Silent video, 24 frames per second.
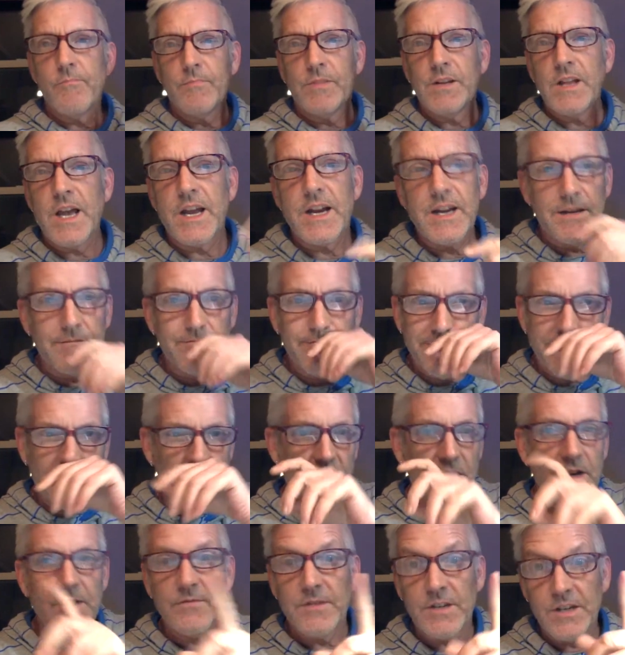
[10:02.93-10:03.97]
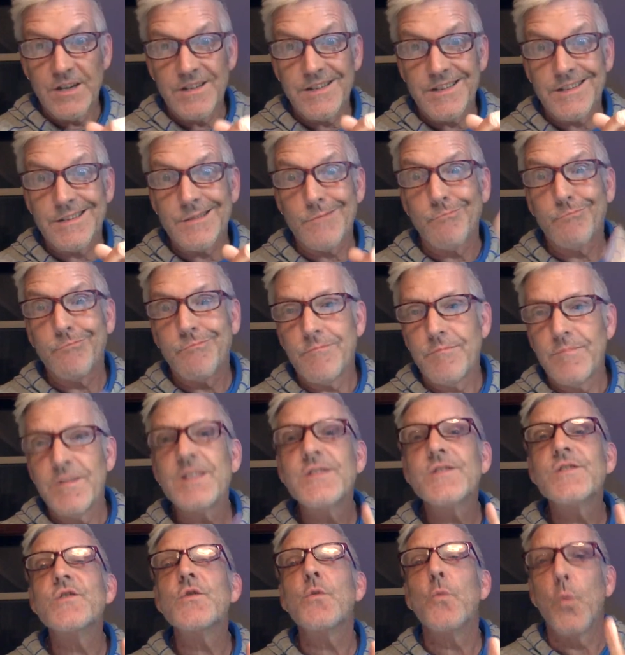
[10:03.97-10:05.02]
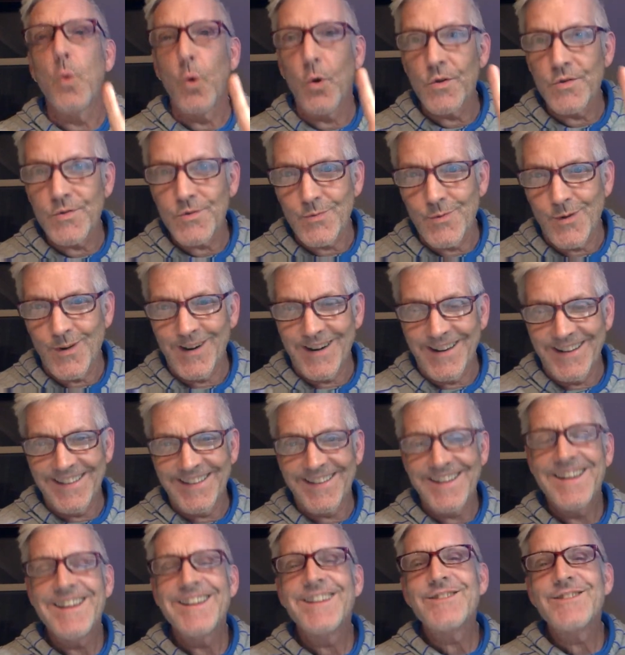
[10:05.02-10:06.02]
glad I thought of it because this is the worst one.